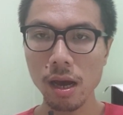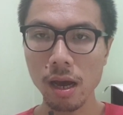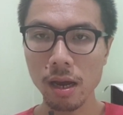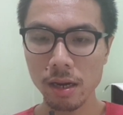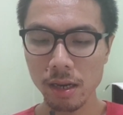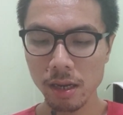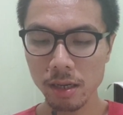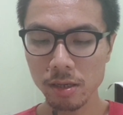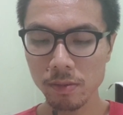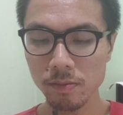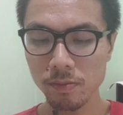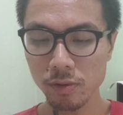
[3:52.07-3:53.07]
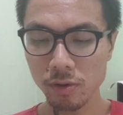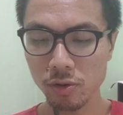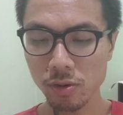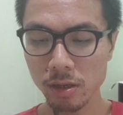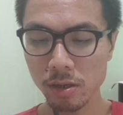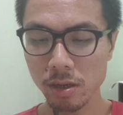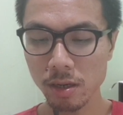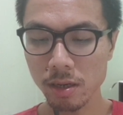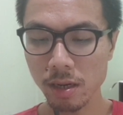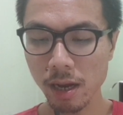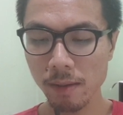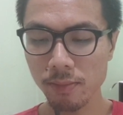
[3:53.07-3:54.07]
And his bourgeois
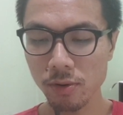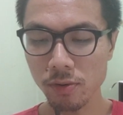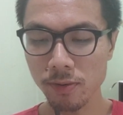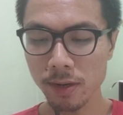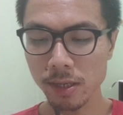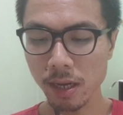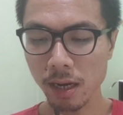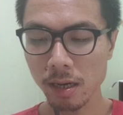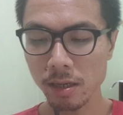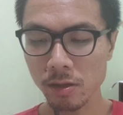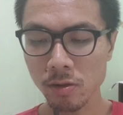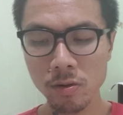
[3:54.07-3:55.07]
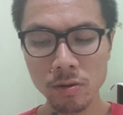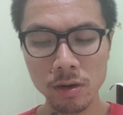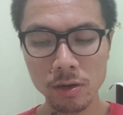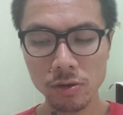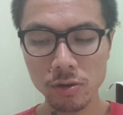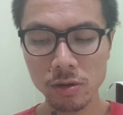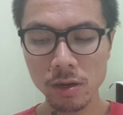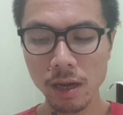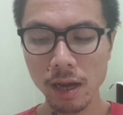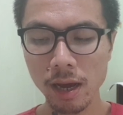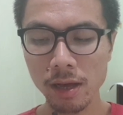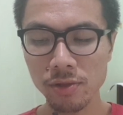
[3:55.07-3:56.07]
contemporaries are astonished
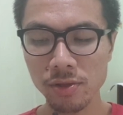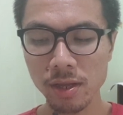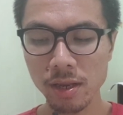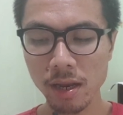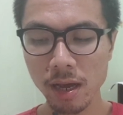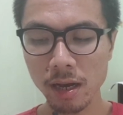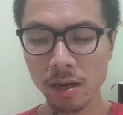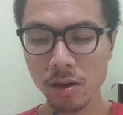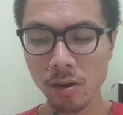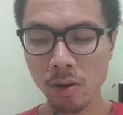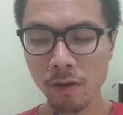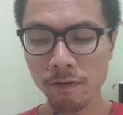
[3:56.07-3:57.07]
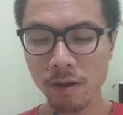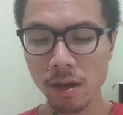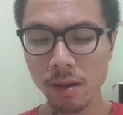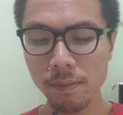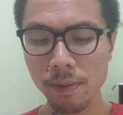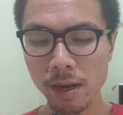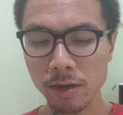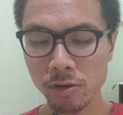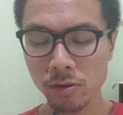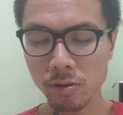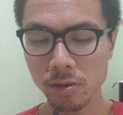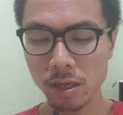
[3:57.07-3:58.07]
at the lack of
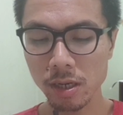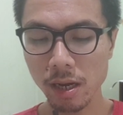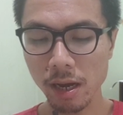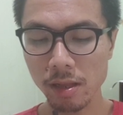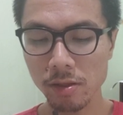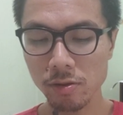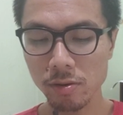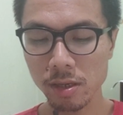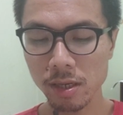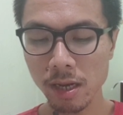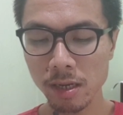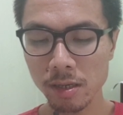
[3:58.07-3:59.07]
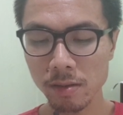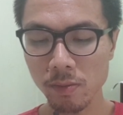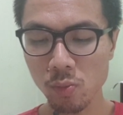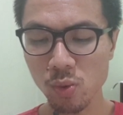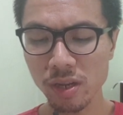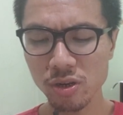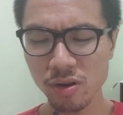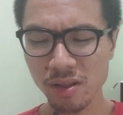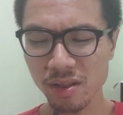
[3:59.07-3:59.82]
patriotic enthusiasm which